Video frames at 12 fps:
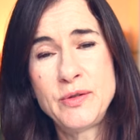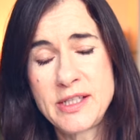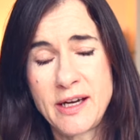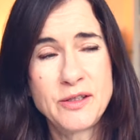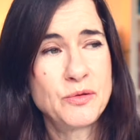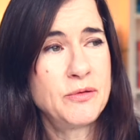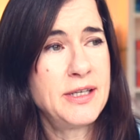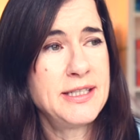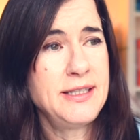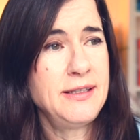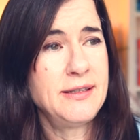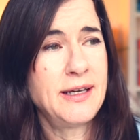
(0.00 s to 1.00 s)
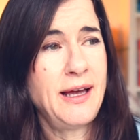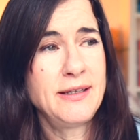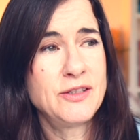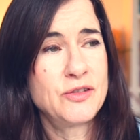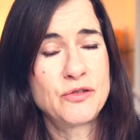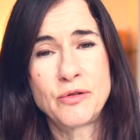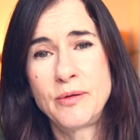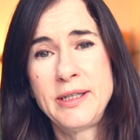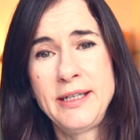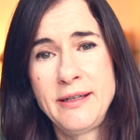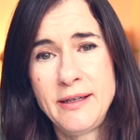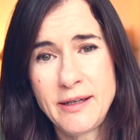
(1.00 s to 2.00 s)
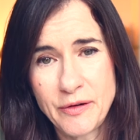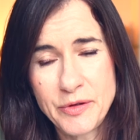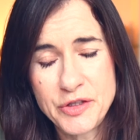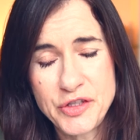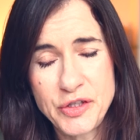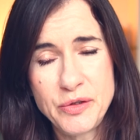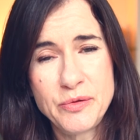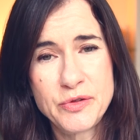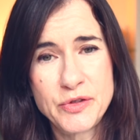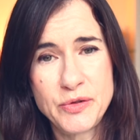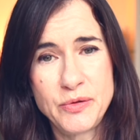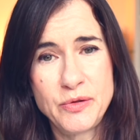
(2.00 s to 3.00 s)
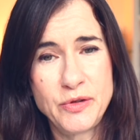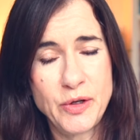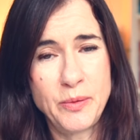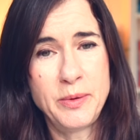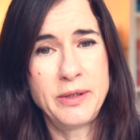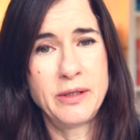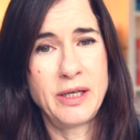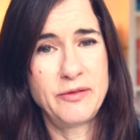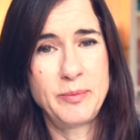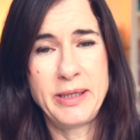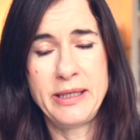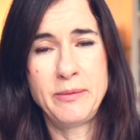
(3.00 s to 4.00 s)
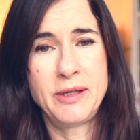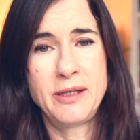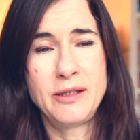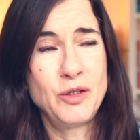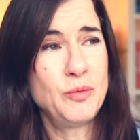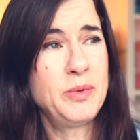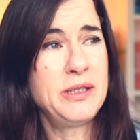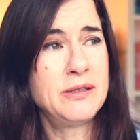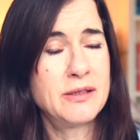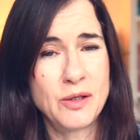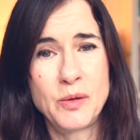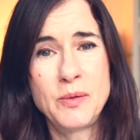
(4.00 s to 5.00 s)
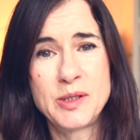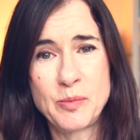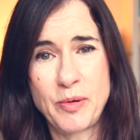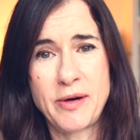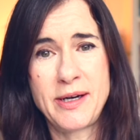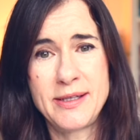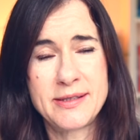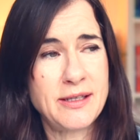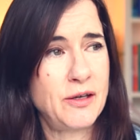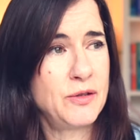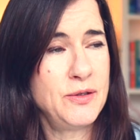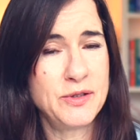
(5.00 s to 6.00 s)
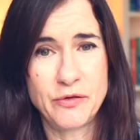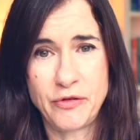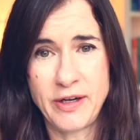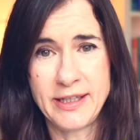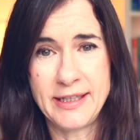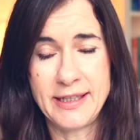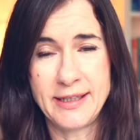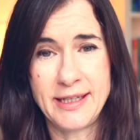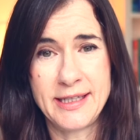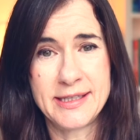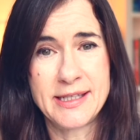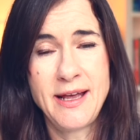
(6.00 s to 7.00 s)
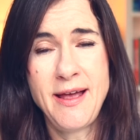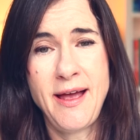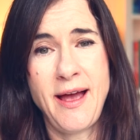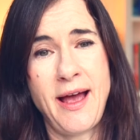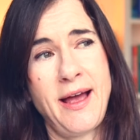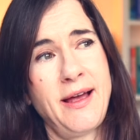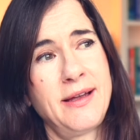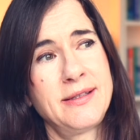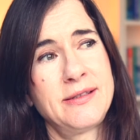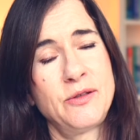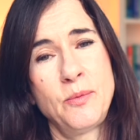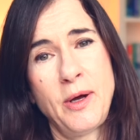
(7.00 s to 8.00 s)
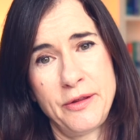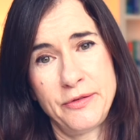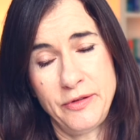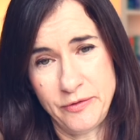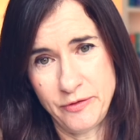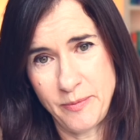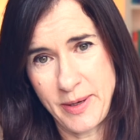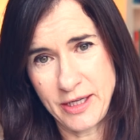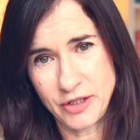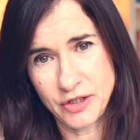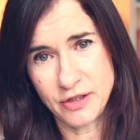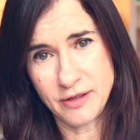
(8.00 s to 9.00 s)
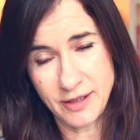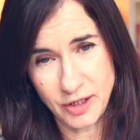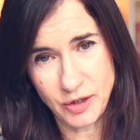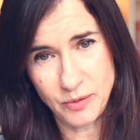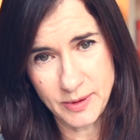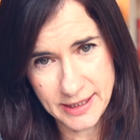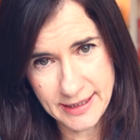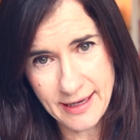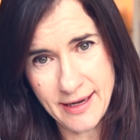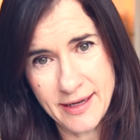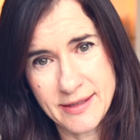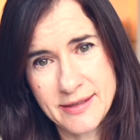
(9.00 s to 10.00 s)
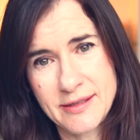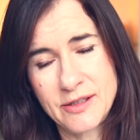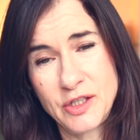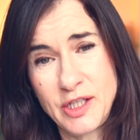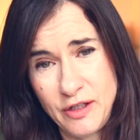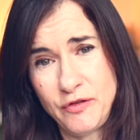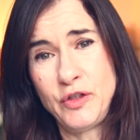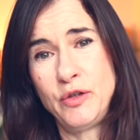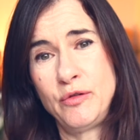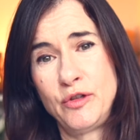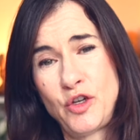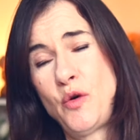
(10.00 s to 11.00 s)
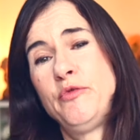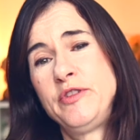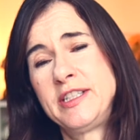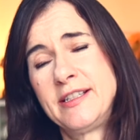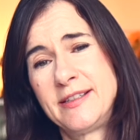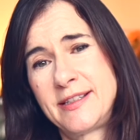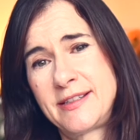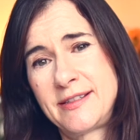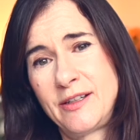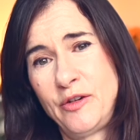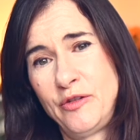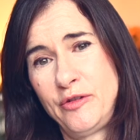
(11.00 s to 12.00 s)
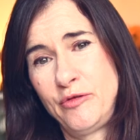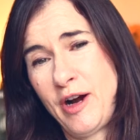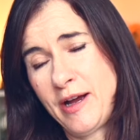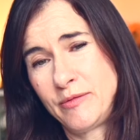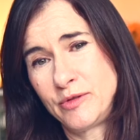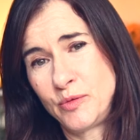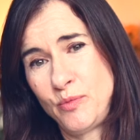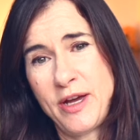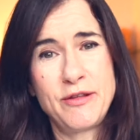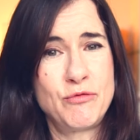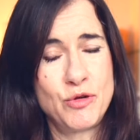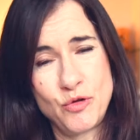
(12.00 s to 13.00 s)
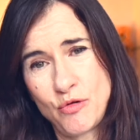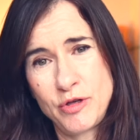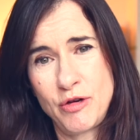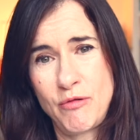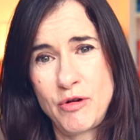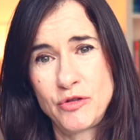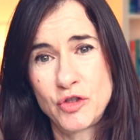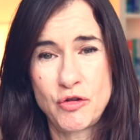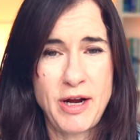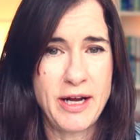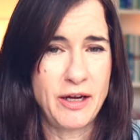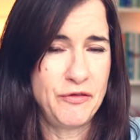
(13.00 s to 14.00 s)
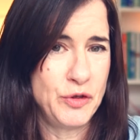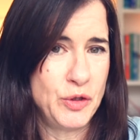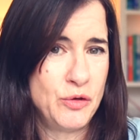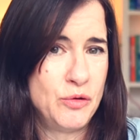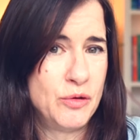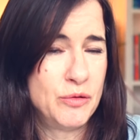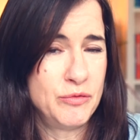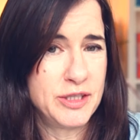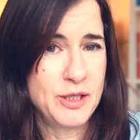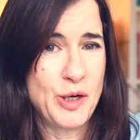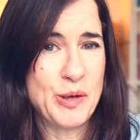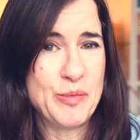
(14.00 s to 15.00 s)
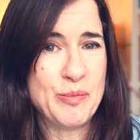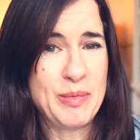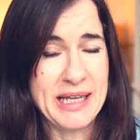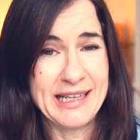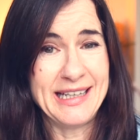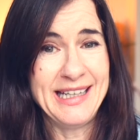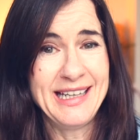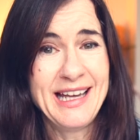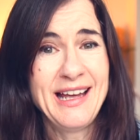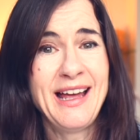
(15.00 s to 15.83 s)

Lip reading: used Guide already, I strongly encourage you to go and have a play with it. You'd be so surprised how user-friendly it is and the wealth of information that you get to give you confidence around whether or not you're on track for your retirement planning.